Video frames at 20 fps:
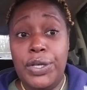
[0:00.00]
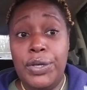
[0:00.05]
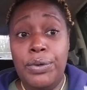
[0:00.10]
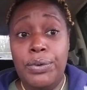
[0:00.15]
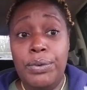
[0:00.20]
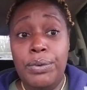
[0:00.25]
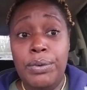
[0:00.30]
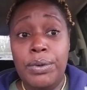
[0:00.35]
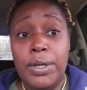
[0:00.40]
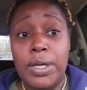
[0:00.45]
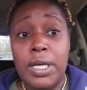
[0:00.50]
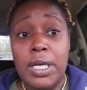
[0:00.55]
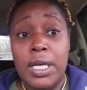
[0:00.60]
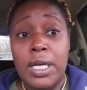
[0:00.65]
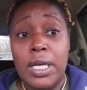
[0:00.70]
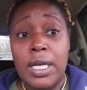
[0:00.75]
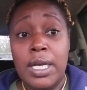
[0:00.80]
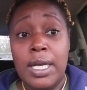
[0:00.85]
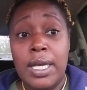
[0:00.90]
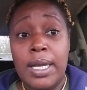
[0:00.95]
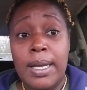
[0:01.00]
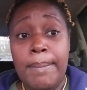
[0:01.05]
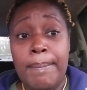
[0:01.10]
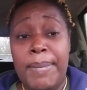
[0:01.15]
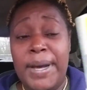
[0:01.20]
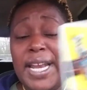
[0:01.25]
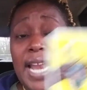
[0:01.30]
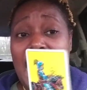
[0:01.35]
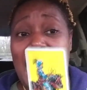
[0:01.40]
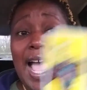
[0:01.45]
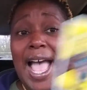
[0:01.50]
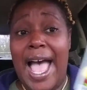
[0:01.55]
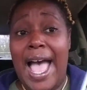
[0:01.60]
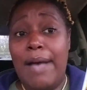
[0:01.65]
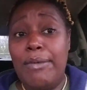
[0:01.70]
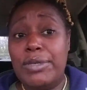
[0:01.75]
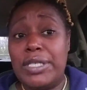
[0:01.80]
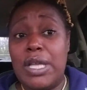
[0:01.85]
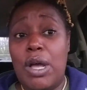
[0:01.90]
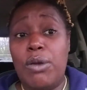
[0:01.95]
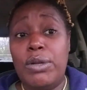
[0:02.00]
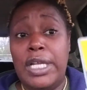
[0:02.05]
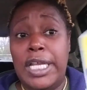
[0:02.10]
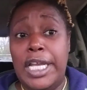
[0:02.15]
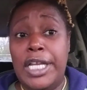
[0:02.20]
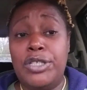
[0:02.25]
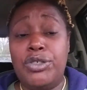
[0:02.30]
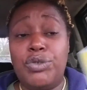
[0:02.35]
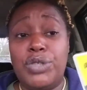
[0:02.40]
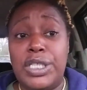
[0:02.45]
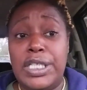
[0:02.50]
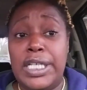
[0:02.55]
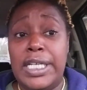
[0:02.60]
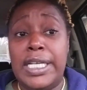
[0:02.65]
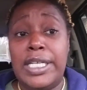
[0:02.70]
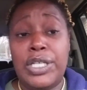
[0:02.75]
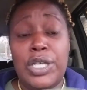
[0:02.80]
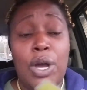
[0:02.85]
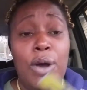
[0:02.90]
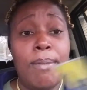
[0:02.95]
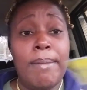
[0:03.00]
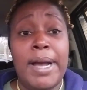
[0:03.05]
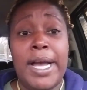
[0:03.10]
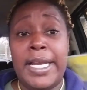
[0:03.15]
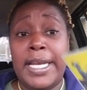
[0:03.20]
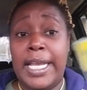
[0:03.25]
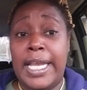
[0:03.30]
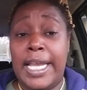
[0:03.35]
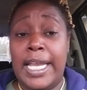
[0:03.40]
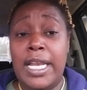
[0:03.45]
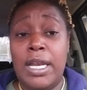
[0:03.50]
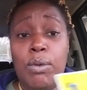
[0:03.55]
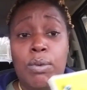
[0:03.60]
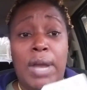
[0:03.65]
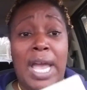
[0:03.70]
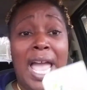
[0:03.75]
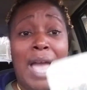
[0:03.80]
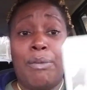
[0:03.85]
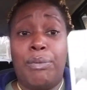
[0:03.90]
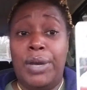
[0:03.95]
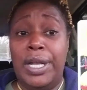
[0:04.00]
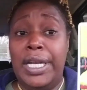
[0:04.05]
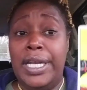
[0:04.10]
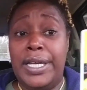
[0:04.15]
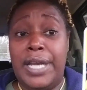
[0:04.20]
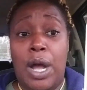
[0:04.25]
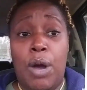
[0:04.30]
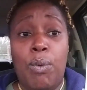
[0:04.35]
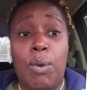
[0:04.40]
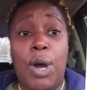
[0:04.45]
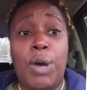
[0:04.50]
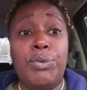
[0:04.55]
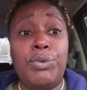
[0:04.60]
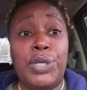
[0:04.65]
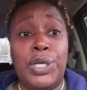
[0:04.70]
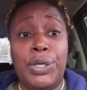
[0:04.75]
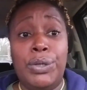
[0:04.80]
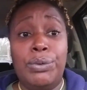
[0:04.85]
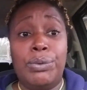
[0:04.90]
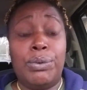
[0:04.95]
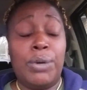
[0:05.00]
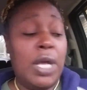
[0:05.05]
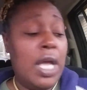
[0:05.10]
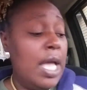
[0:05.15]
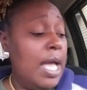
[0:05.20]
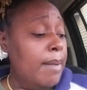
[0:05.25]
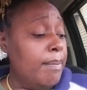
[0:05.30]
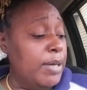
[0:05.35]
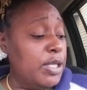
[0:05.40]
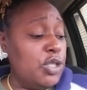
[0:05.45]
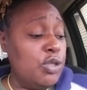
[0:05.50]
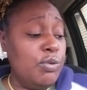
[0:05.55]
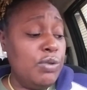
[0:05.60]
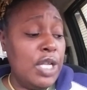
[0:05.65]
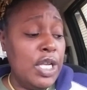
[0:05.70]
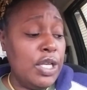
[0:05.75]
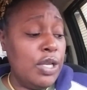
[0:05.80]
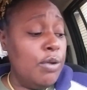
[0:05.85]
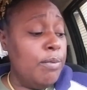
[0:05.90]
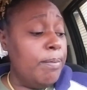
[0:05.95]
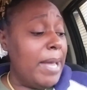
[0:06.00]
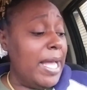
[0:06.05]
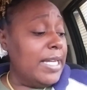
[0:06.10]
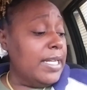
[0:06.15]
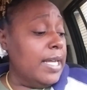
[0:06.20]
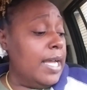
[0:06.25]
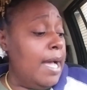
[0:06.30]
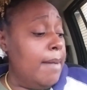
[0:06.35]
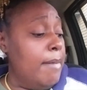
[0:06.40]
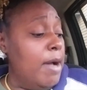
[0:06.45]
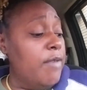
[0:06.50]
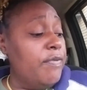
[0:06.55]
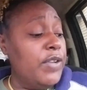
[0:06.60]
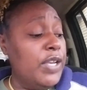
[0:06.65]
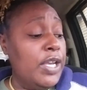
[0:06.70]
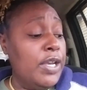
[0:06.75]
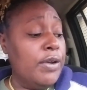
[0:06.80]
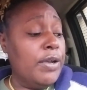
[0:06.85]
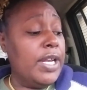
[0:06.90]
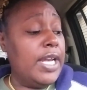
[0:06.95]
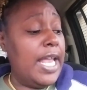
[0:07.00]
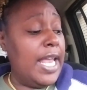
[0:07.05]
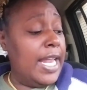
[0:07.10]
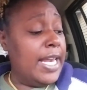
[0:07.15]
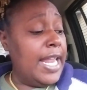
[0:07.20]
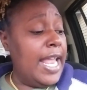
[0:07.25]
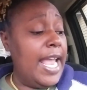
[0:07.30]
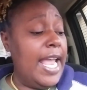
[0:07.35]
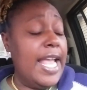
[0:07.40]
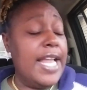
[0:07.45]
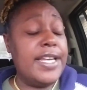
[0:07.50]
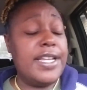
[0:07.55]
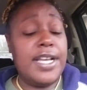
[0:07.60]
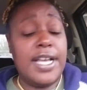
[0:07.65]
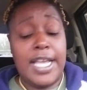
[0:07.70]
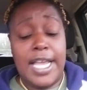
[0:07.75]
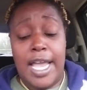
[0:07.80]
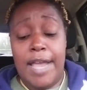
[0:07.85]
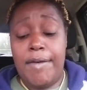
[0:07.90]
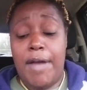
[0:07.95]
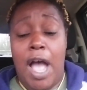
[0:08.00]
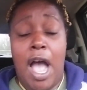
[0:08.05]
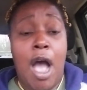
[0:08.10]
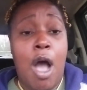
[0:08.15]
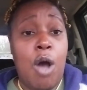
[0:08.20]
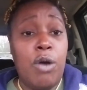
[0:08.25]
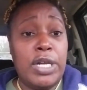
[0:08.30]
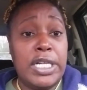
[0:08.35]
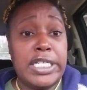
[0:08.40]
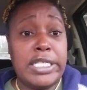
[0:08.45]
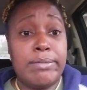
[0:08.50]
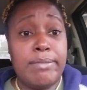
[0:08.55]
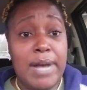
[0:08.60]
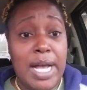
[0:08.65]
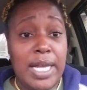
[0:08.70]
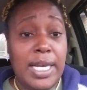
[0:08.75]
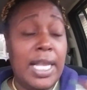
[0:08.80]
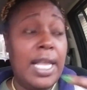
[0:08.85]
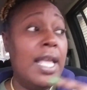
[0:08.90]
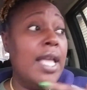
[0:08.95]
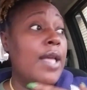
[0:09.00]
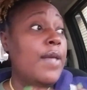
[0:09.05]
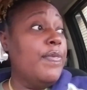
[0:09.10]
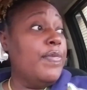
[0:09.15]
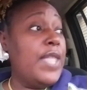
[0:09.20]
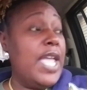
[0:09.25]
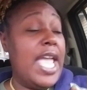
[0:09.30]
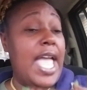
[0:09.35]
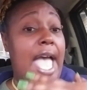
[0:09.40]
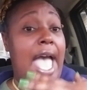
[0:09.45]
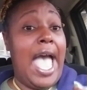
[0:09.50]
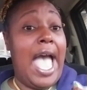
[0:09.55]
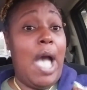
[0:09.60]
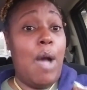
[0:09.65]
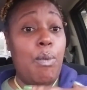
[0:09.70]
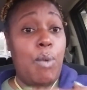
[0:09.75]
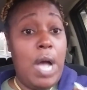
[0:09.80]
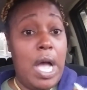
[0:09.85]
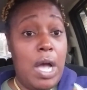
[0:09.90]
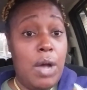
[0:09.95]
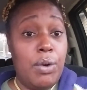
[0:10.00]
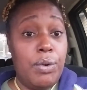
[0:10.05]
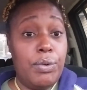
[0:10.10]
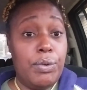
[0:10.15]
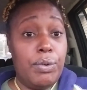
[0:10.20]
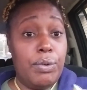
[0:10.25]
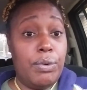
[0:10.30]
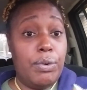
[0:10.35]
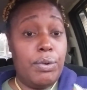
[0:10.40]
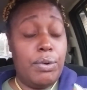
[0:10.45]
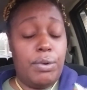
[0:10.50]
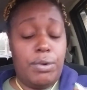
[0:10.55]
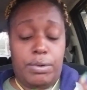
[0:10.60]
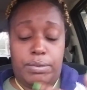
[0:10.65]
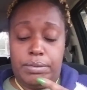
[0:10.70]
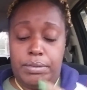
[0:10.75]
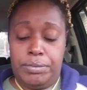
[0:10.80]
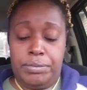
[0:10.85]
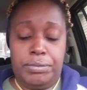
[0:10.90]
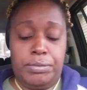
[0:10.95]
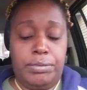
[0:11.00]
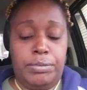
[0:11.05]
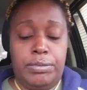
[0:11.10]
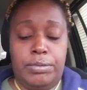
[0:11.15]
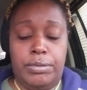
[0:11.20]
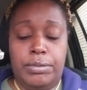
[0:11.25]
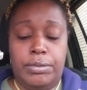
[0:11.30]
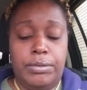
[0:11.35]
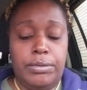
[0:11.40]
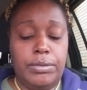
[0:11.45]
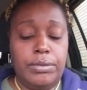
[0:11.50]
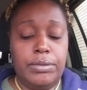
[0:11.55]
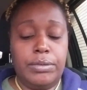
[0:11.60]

you. But I, I was only interested in your money anyway. I really don't want you. But you think you about to come over here and, and hand her all this money that I want? Mm-mm.